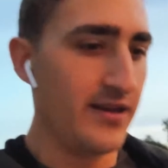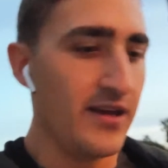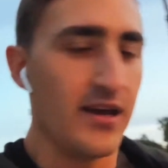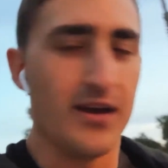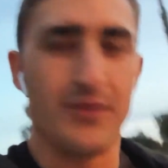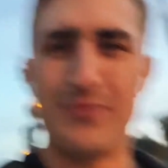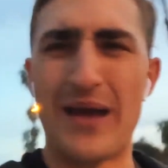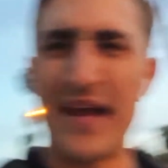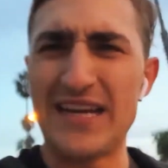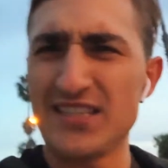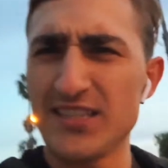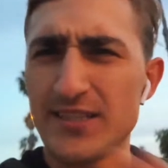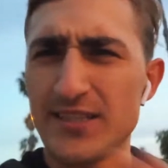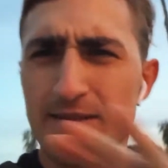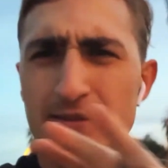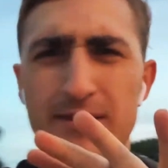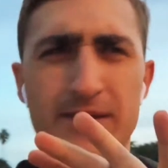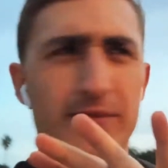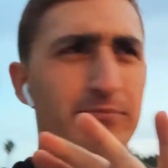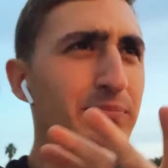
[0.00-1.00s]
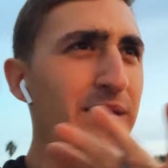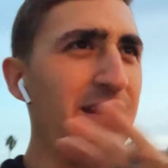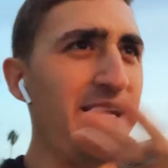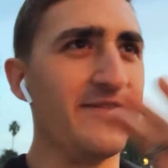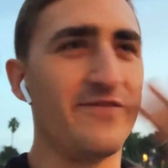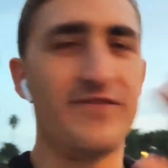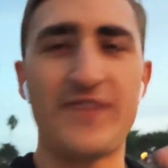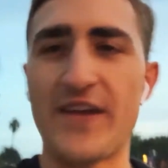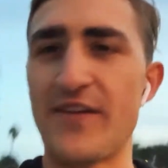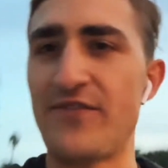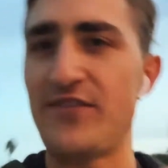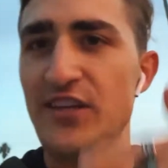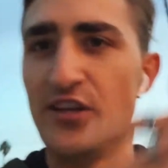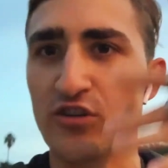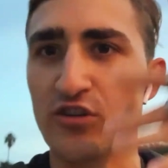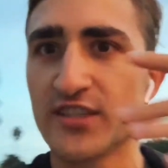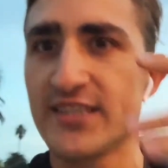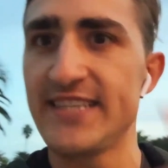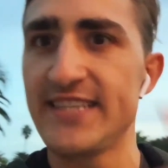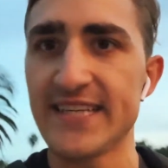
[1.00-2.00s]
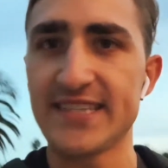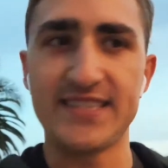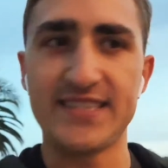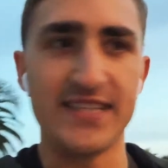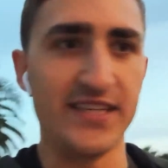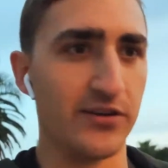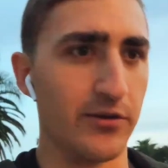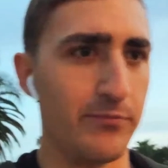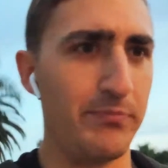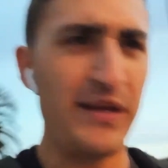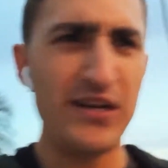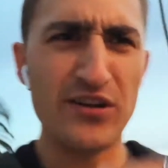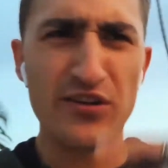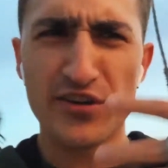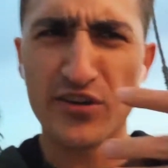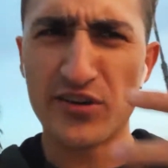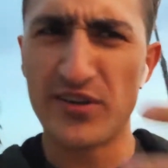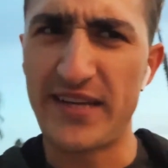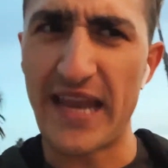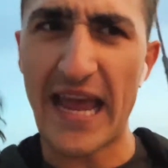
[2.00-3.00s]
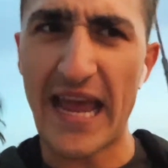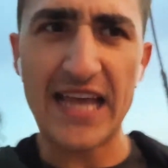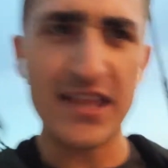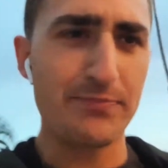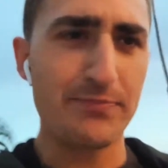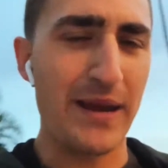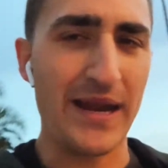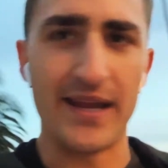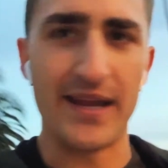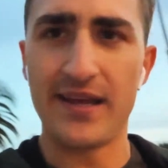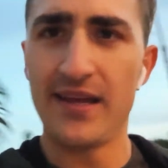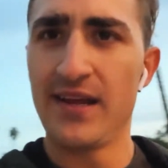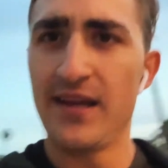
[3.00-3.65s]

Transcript: Imagine being 50 or 60 or being on your deathbed